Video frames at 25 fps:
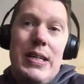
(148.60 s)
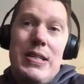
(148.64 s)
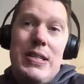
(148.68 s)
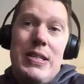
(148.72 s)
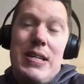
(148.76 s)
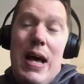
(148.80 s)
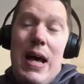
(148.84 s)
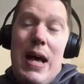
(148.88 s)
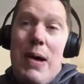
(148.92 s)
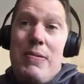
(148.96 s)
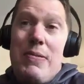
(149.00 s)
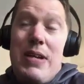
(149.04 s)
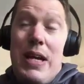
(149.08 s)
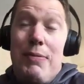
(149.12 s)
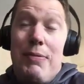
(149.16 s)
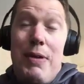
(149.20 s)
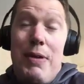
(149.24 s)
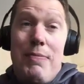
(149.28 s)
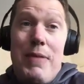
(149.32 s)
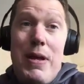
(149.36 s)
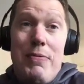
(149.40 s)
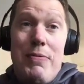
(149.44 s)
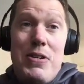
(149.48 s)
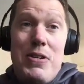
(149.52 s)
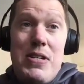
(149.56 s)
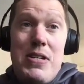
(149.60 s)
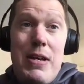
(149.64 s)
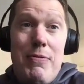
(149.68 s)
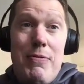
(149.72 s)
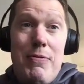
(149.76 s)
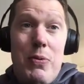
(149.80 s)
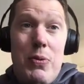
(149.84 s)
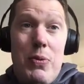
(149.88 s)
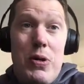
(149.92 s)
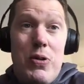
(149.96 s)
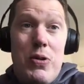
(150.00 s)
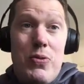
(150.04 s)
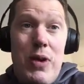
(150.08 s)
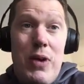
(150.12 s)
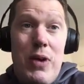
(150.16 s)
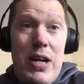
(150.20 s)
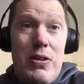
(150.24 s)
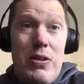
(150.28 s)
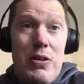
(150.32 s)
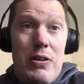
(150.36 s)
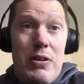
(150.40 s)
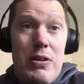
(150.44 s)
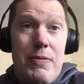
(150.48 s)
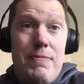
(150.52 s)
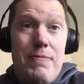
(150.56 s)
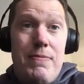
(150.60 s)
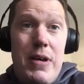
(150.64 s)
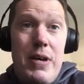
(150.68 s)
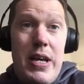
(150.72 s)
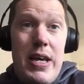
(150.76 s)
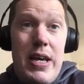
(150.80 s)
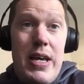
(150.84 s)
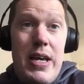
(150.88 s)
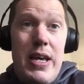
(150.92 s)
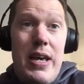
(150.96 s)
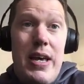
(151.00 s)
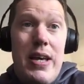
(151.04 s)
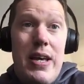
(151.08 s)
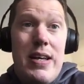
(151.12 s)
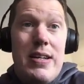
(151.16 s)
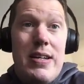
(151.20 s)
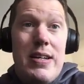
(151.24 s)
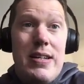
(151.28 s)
Saudi even if they receive a world record fee.